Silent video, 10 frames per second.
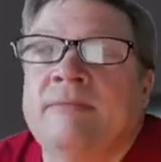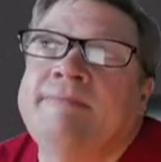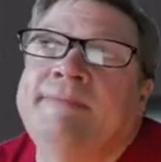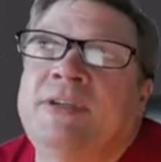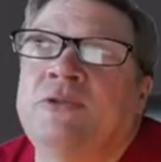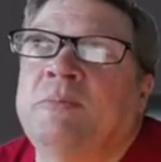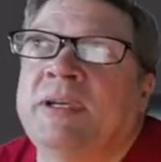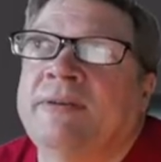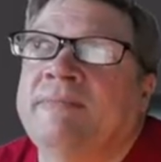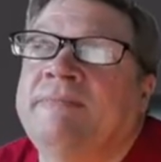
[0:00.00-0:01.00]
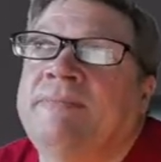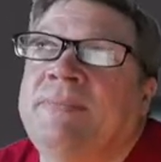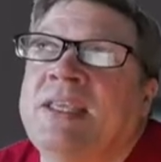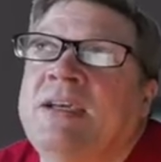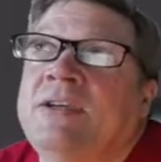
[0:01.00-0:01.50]
no spin.
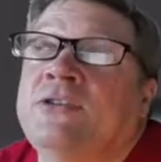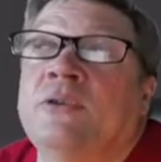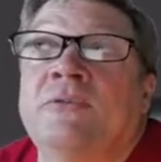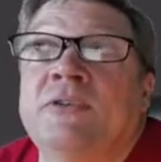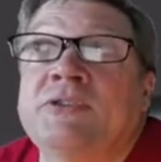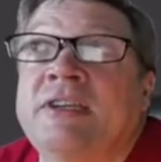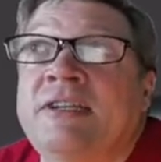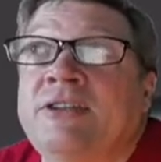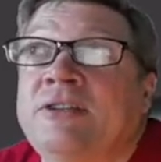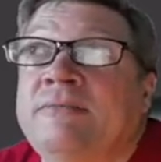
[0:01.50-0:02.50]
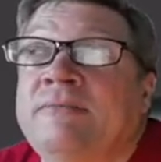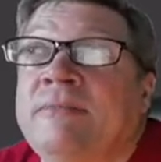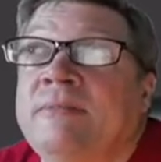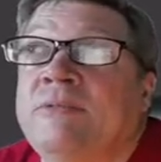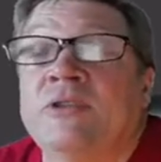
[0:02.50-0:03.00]
So the first condition,
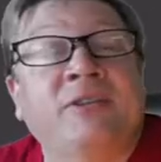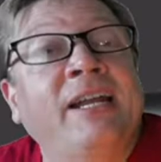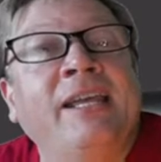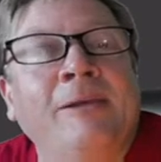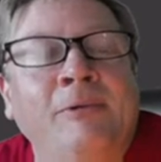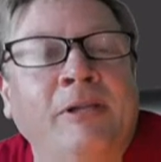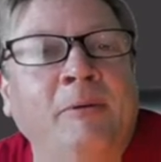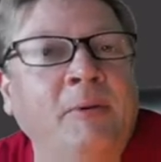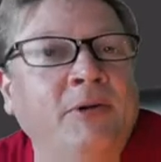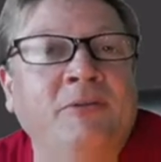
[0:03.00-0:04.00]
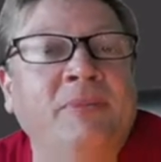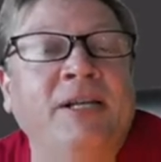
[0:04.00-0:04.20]
so static equilibrium always implies